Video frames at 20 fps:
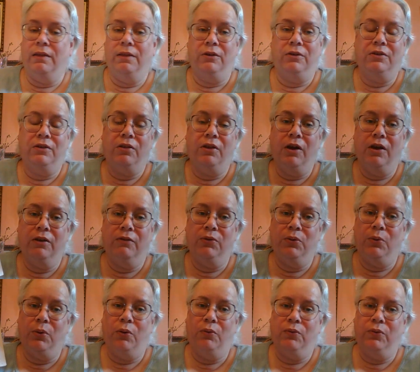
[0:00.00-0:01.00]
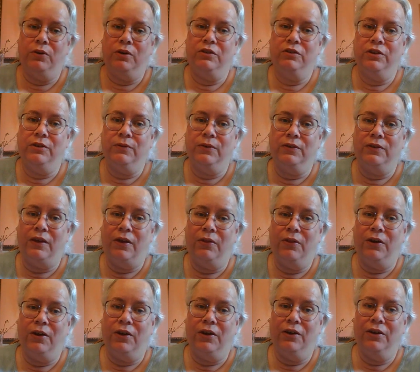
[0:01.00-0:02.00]
there's a lot of you overachievers out
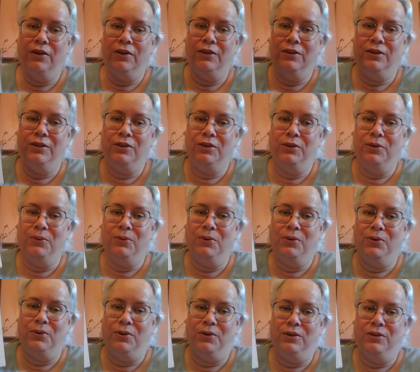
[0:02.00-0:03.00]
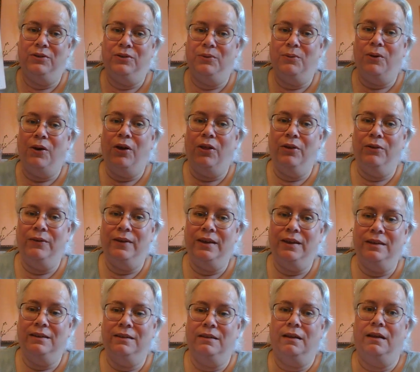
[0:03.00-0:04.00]
there. You could do all of
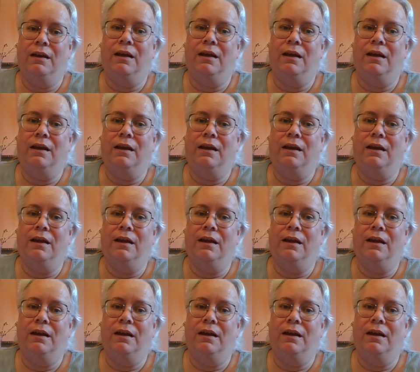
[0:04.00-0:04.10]
it.